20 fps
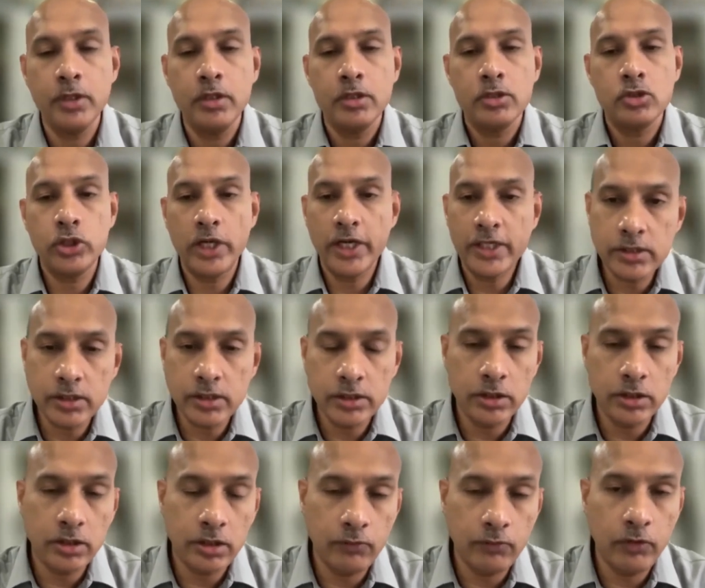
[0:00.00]
So that's the
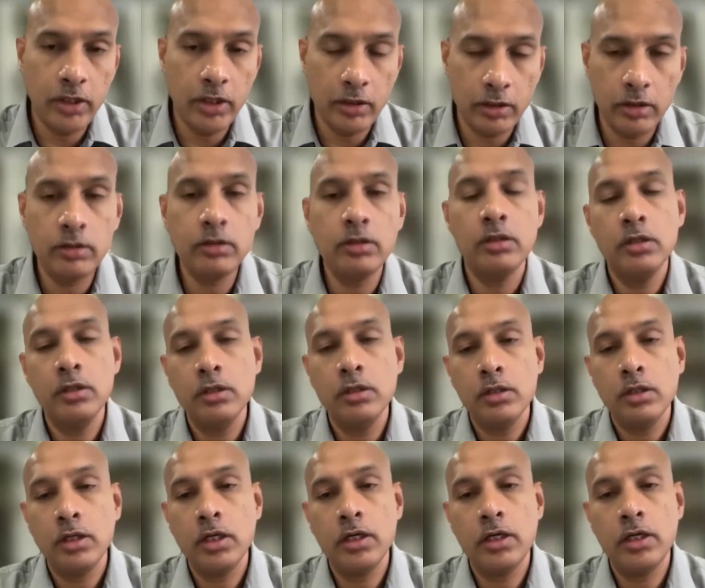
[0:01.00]
journey we are in,
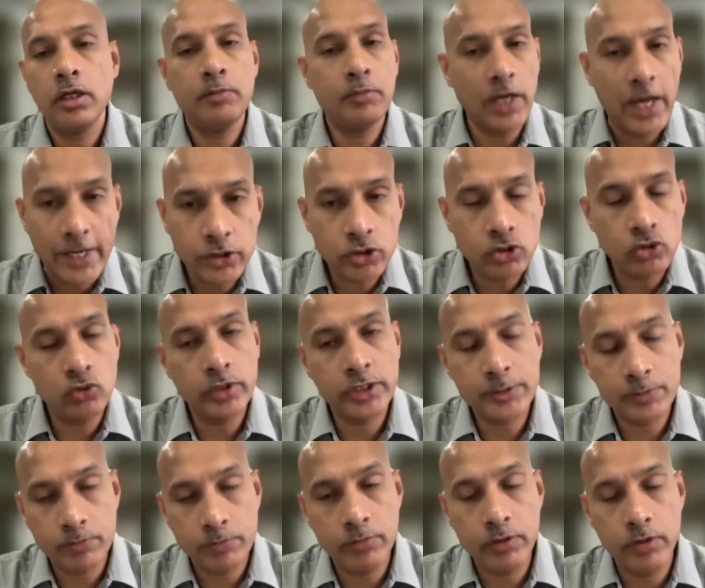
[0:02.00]
and I'm glad to
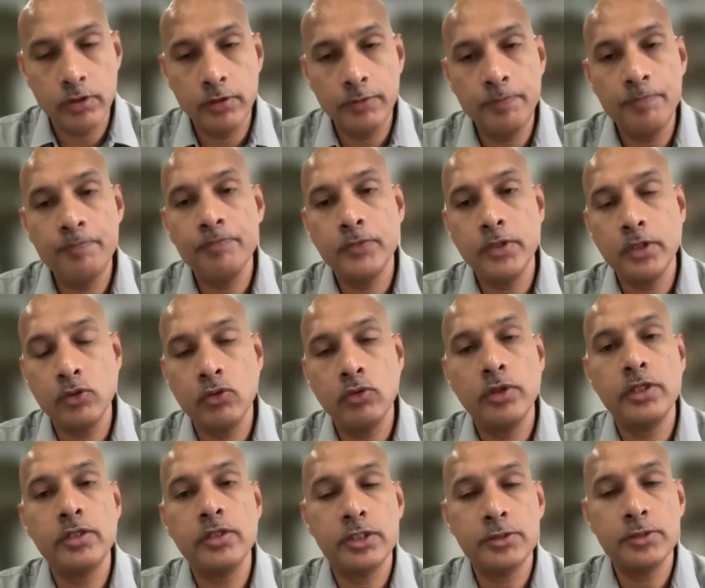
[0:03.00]

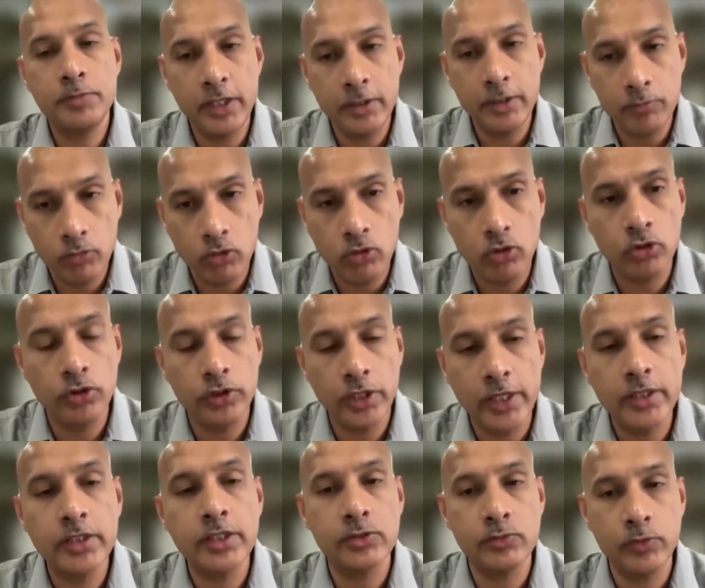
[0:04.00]
explain more on
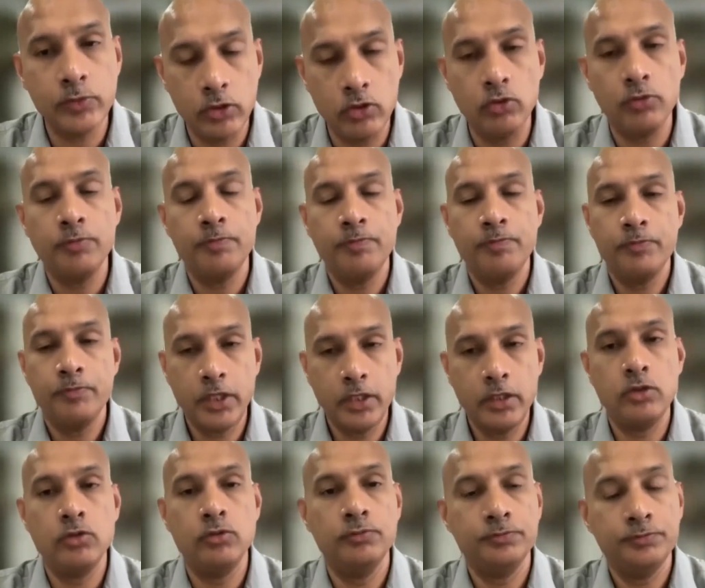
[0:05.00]
that as we go. Thank
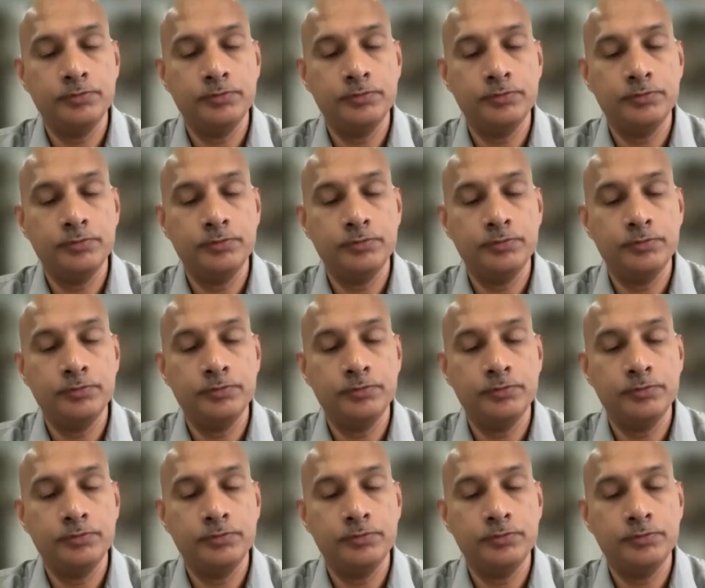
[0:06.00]
you.